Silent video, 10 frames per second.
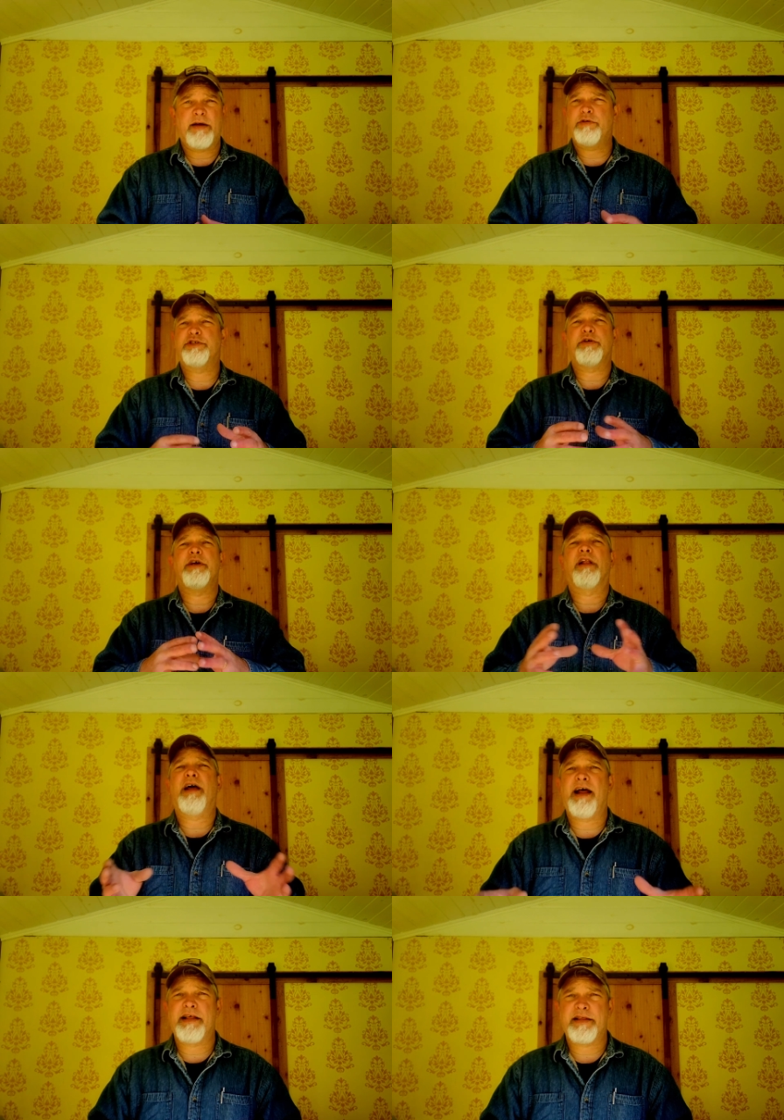I want to show you a
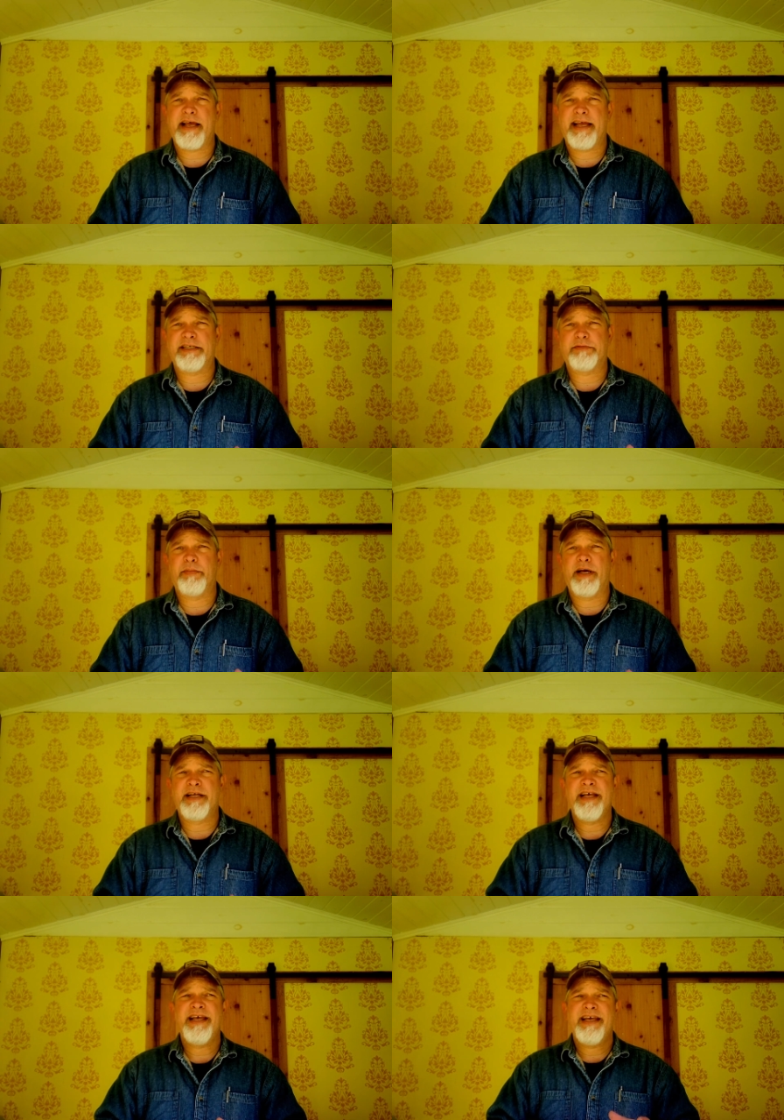lot of things,
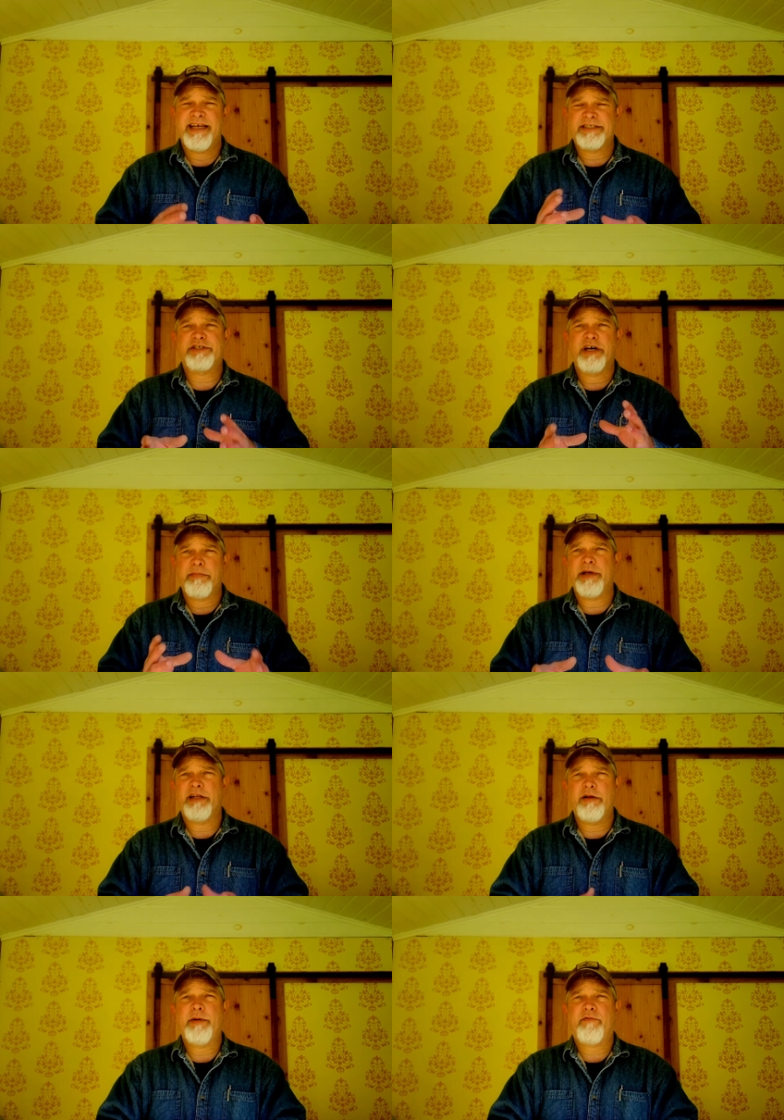but it's going to be a
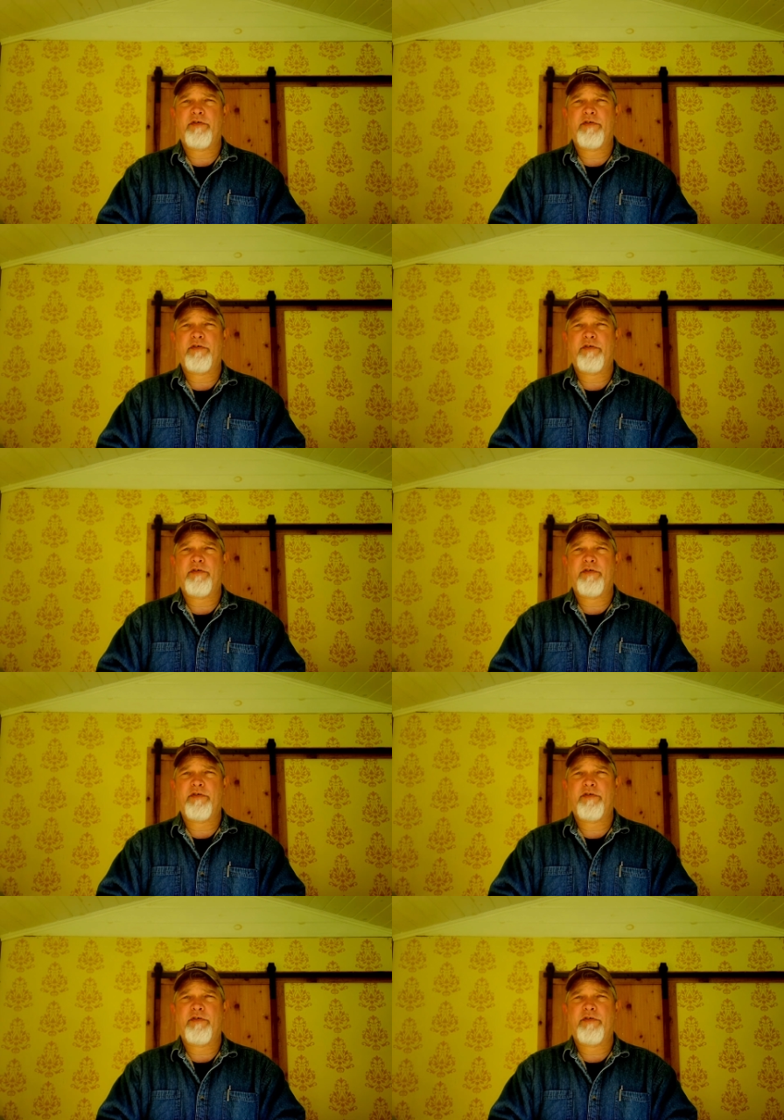little bit